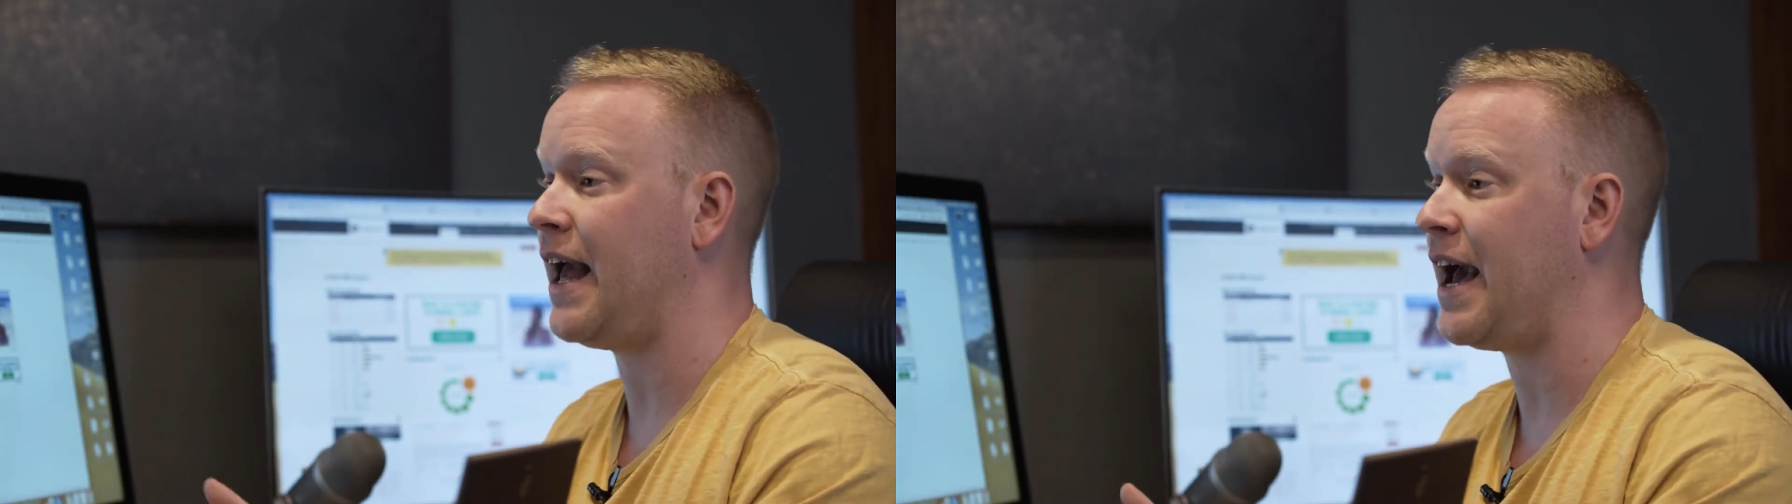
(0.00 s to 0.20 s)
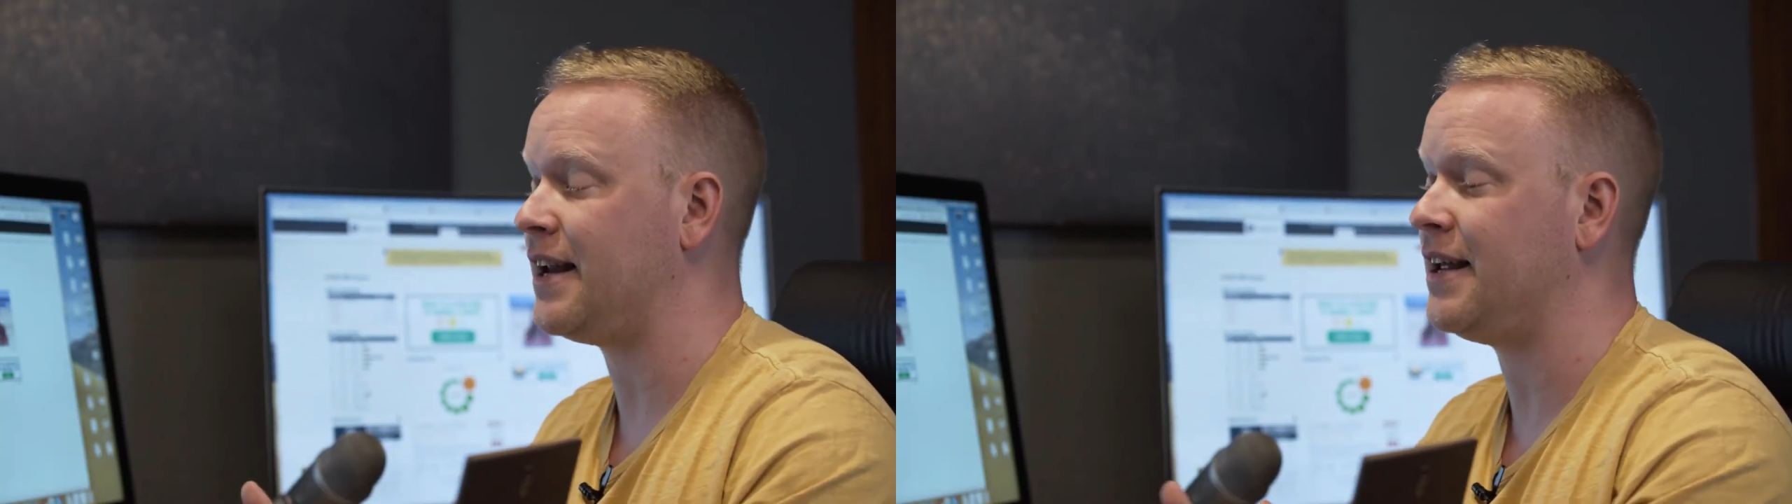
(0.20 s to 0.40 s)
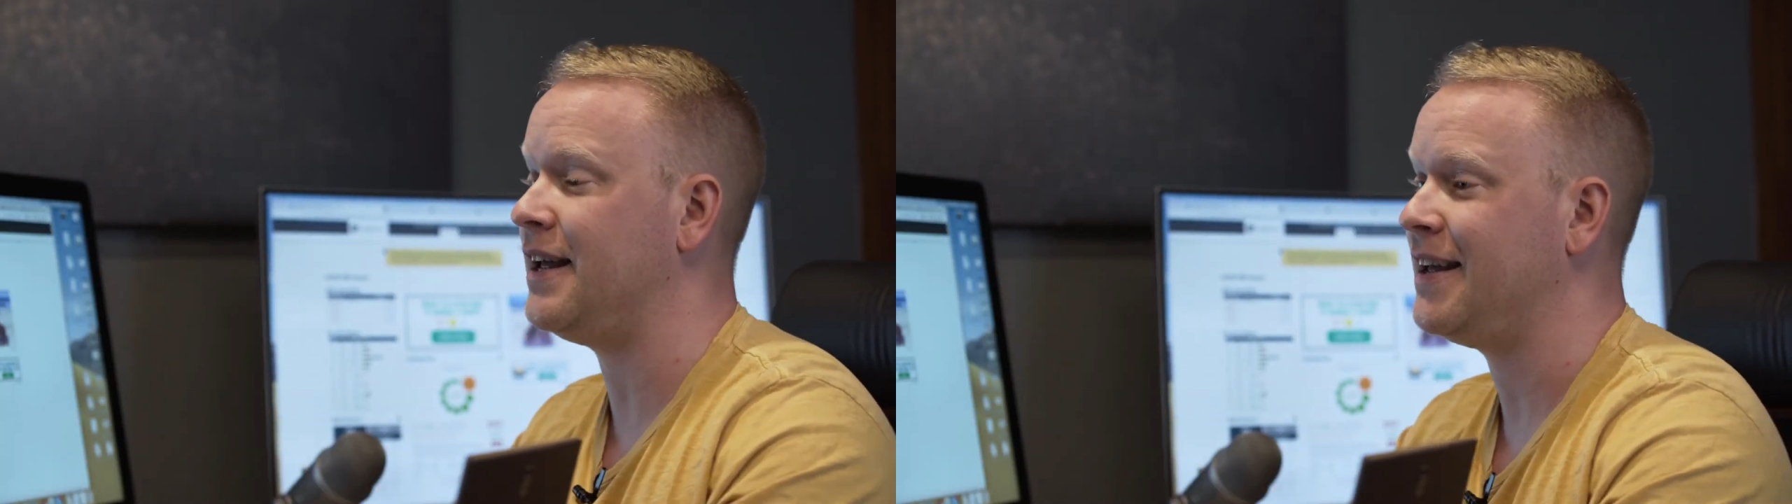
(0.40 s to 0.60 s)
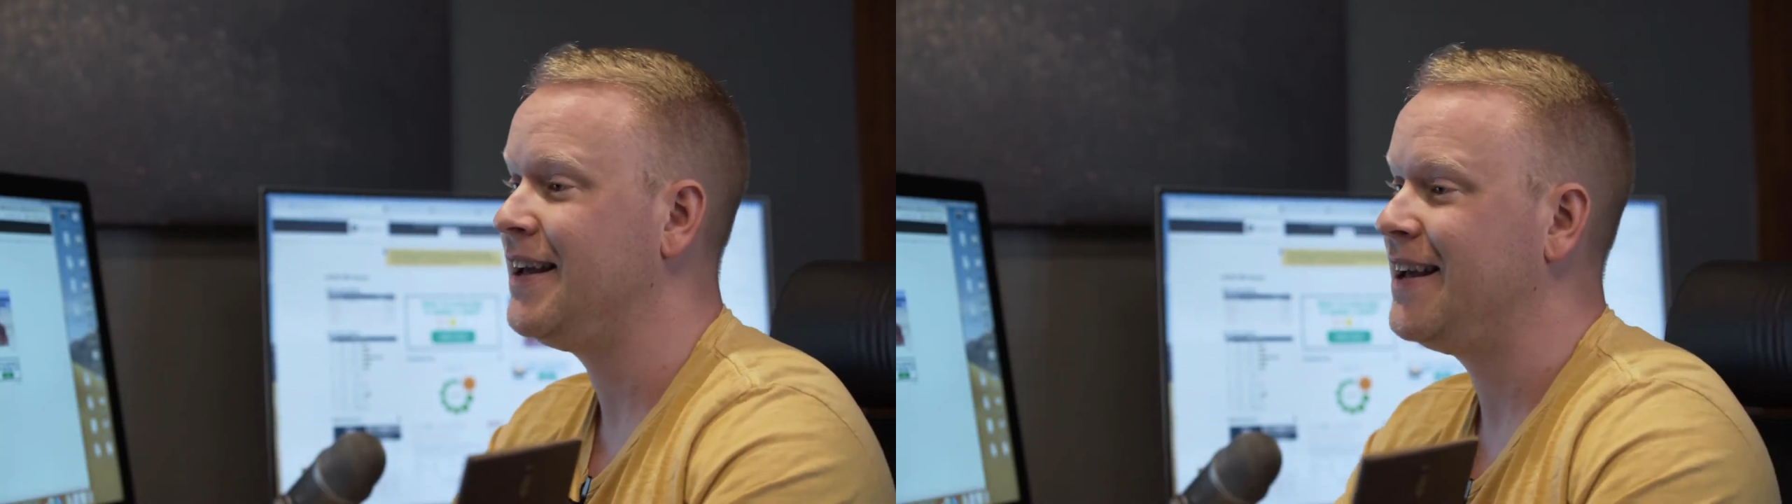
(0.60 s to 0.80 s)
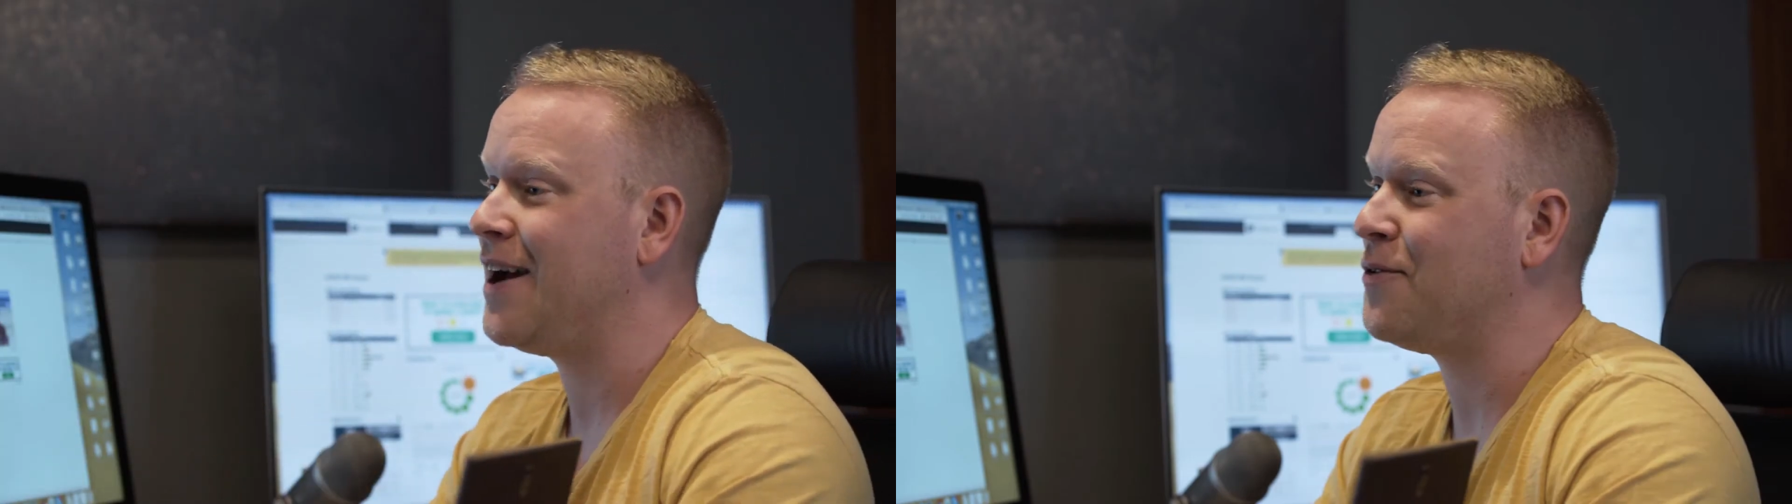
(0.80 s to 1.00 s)
an ad
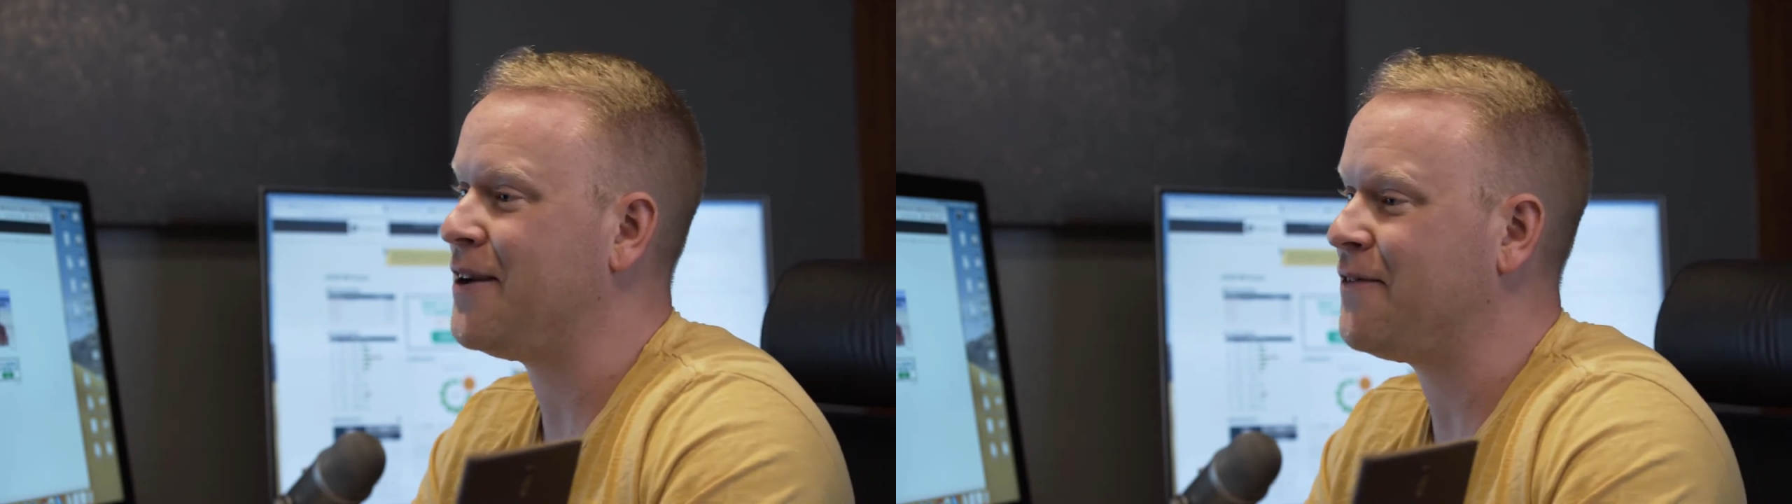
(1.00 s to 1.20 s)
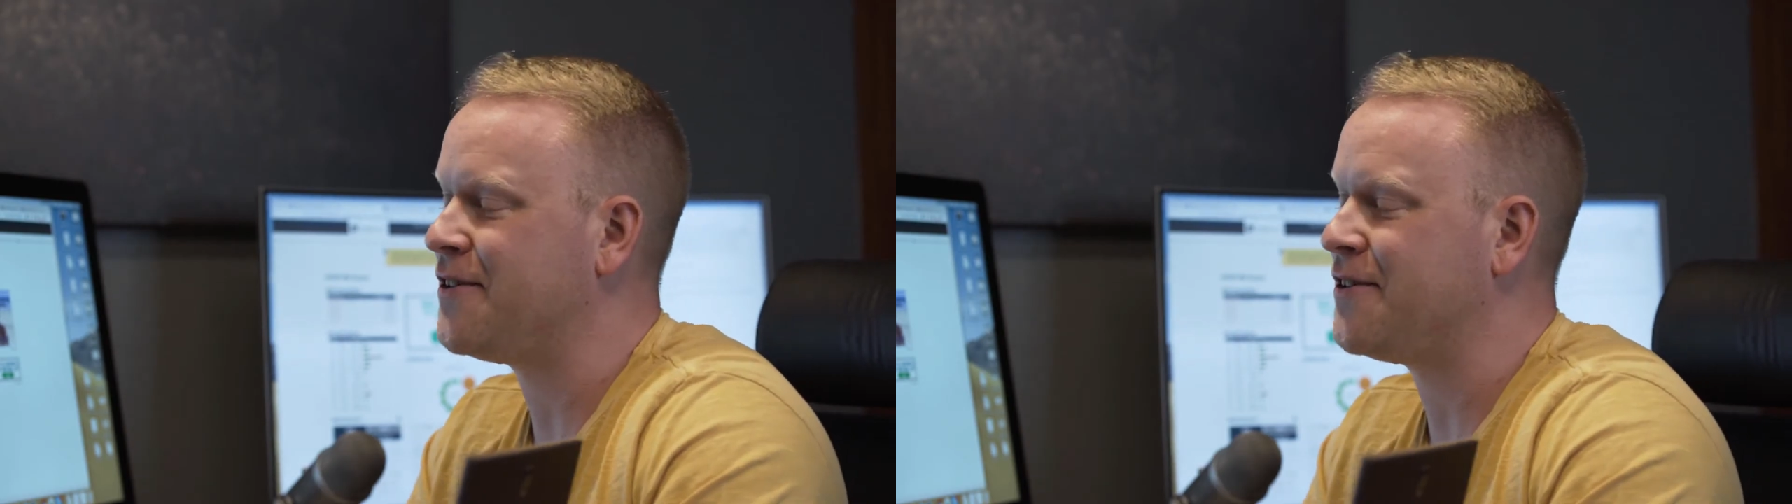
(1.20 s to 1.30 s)
when they